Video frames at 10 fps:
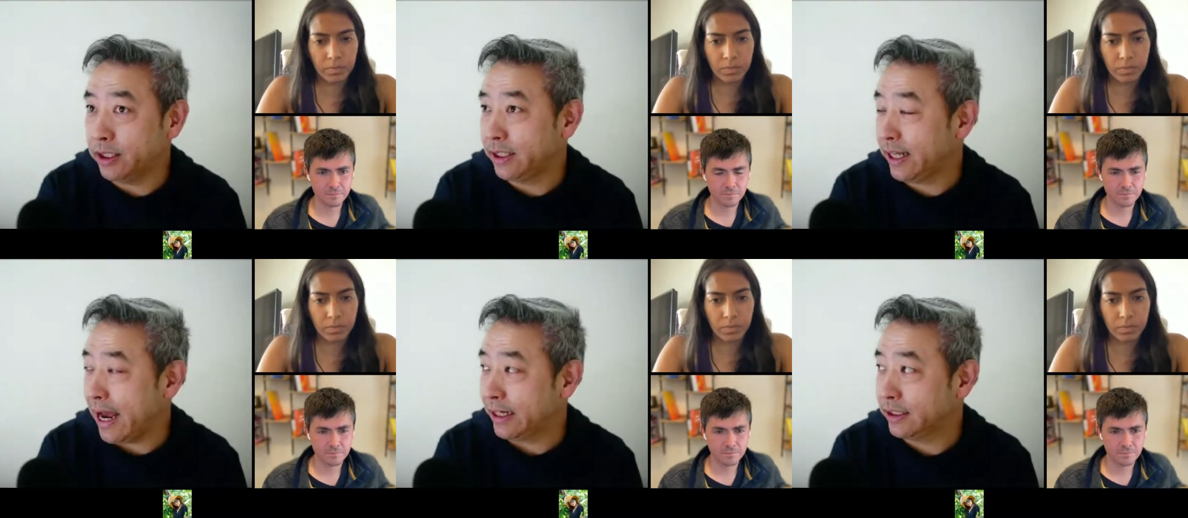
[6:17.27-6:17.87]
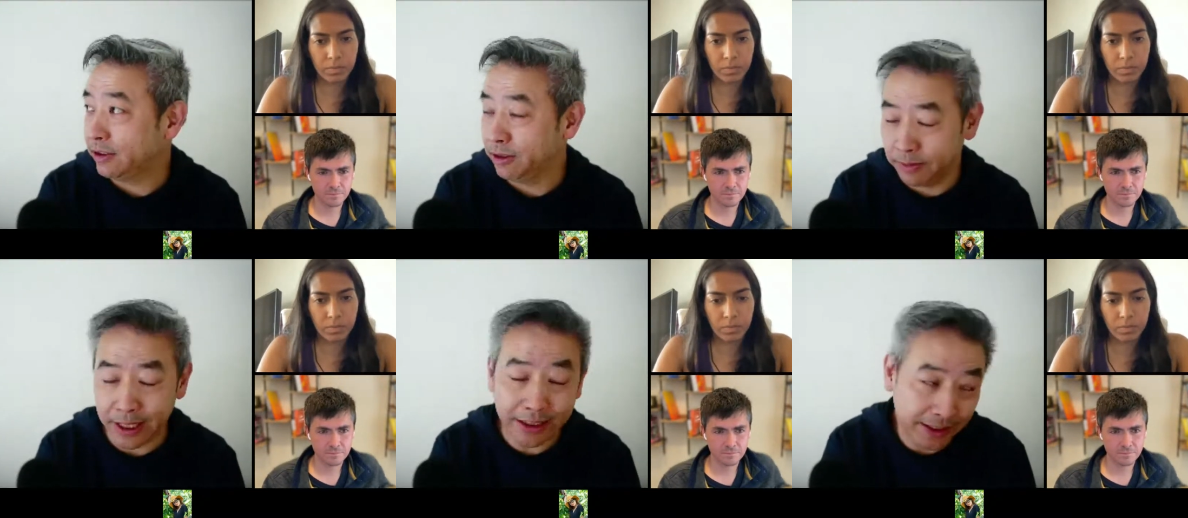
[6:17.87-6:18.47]
Speaker 1: to get access to it
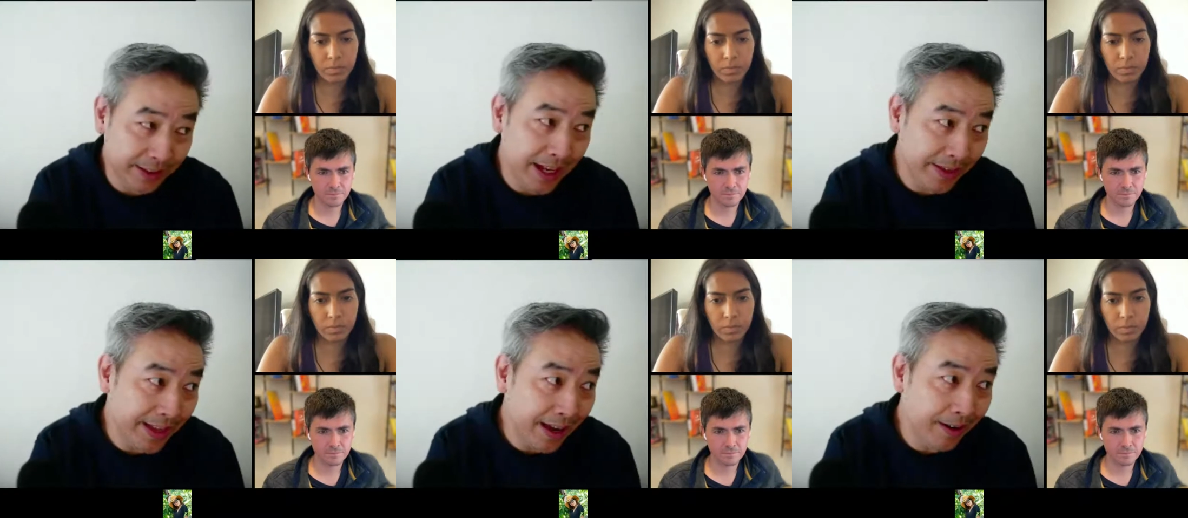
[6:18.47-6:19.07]
but actually it's not that